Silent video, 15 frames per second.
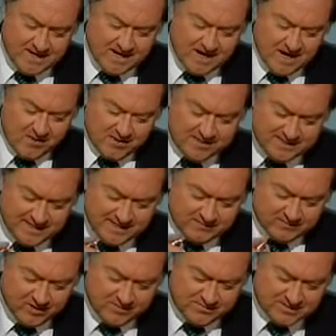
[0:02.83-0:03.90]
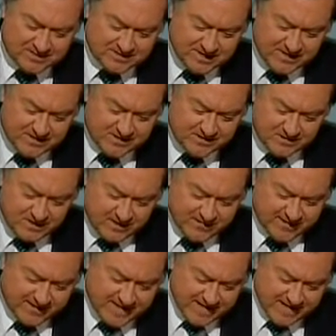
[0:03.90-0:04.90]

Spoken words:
Howard Dean wrote this letter to all the